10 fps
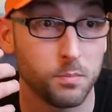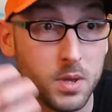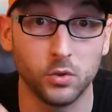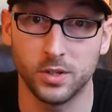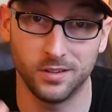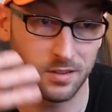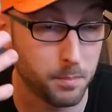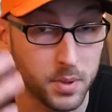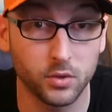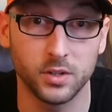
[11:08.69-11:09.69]
millions
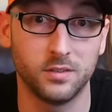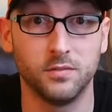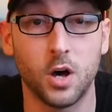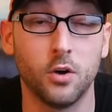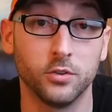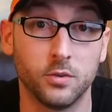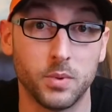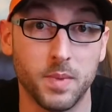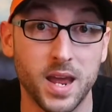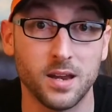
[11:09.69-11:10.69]
and billions of dollars to
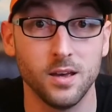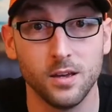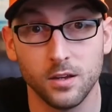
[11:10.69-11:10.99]
be made.